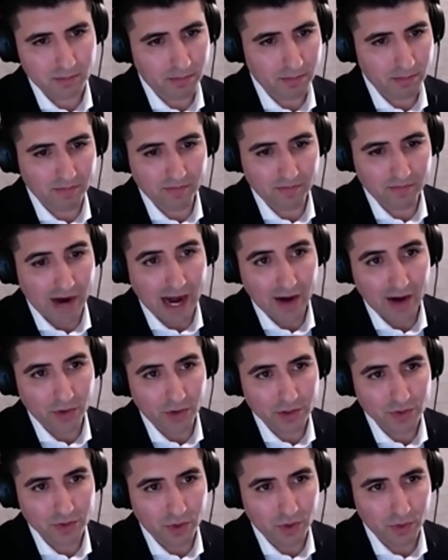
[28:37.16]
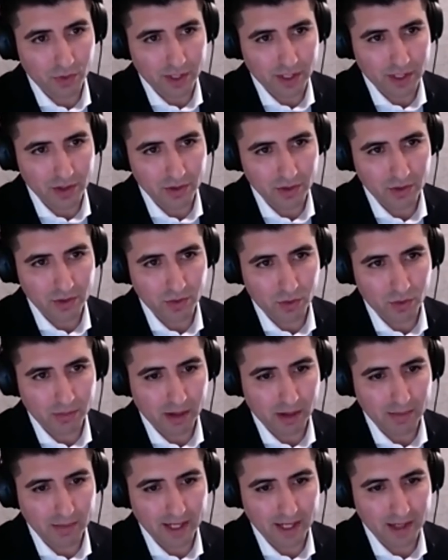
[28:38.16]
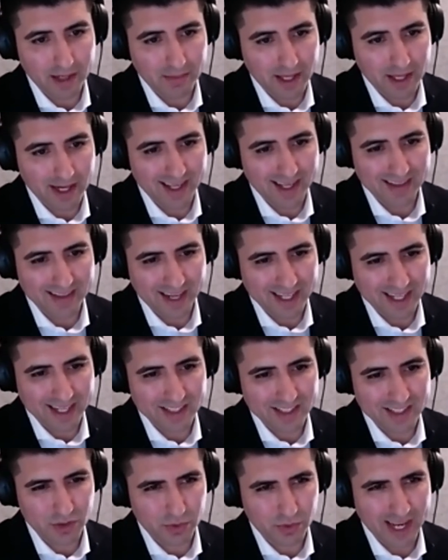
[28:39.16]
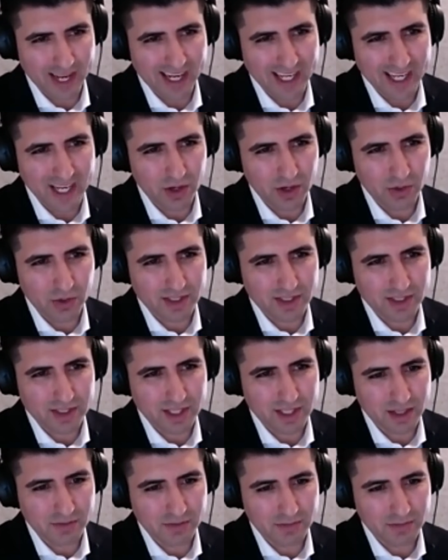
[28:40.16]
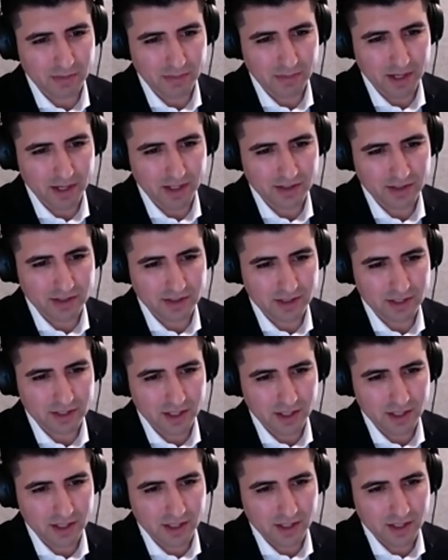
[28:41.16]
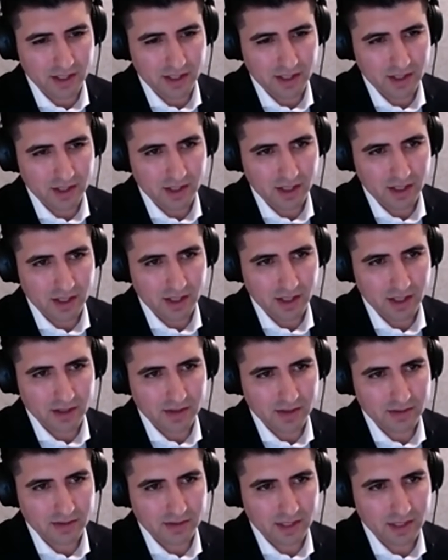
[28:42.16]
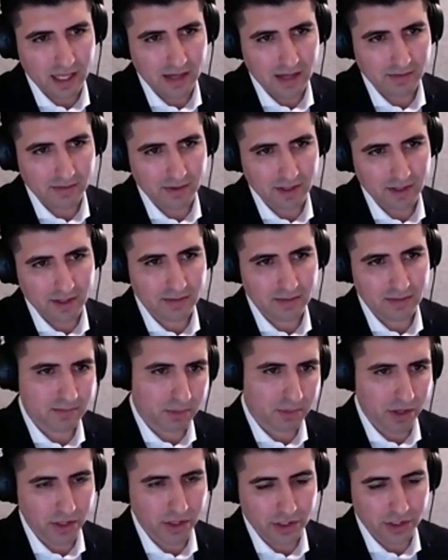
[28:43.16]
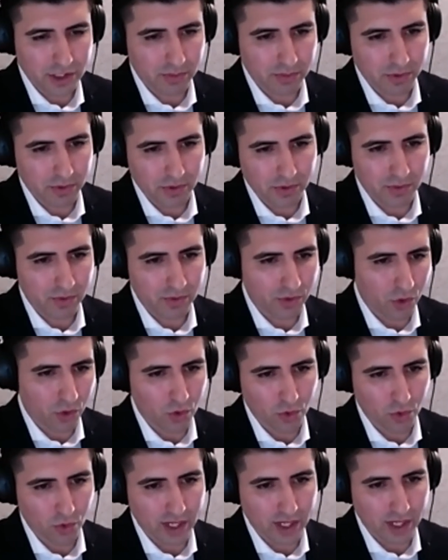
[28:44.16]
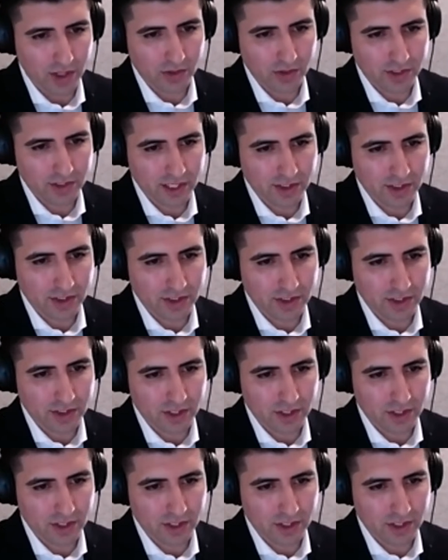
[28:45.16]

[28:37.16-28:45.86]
Vyral is what we do. We'll probably end up getting like into radio with stuff. My parents uh, have a partnership with a local radio station.